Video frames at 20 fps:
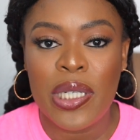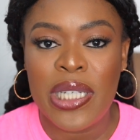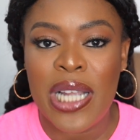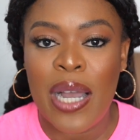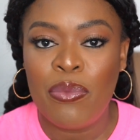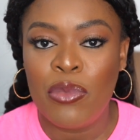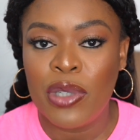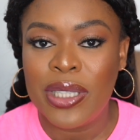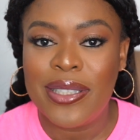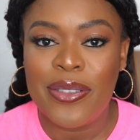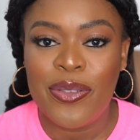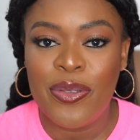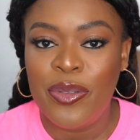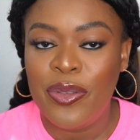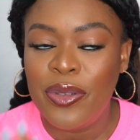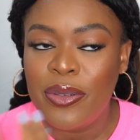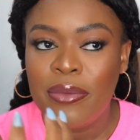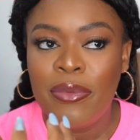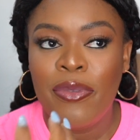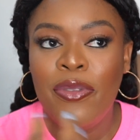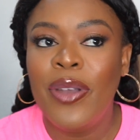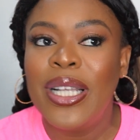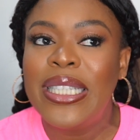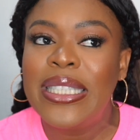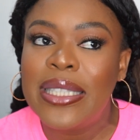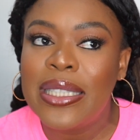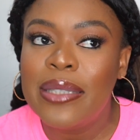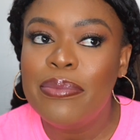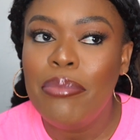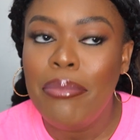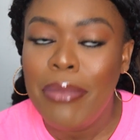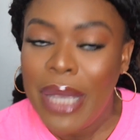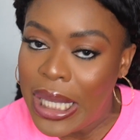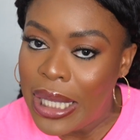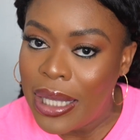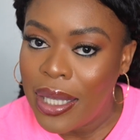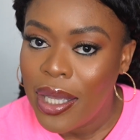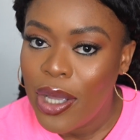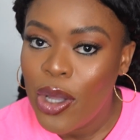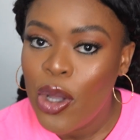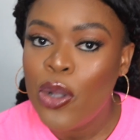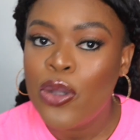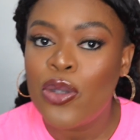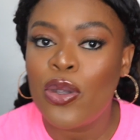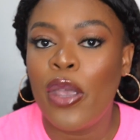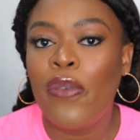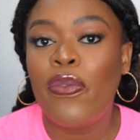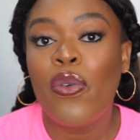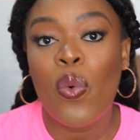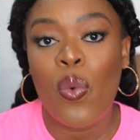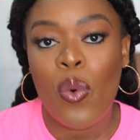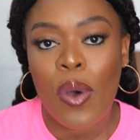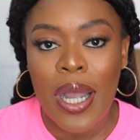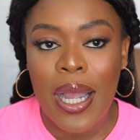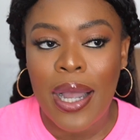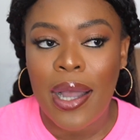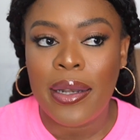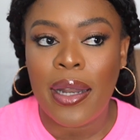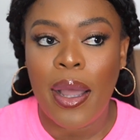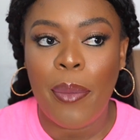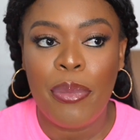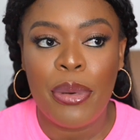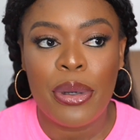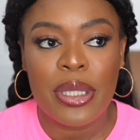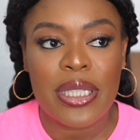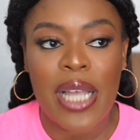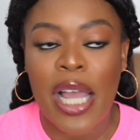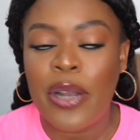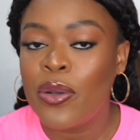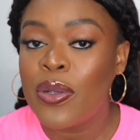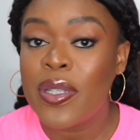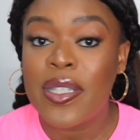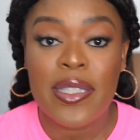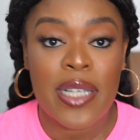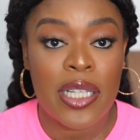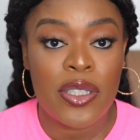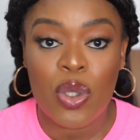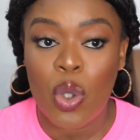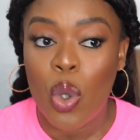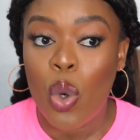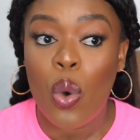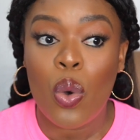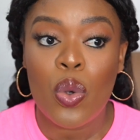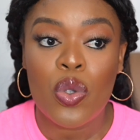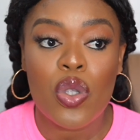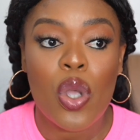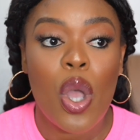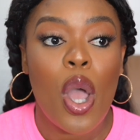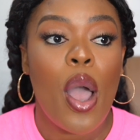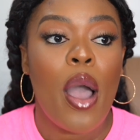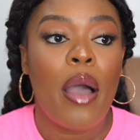they are motivating me to even work harder. But I don't set goals.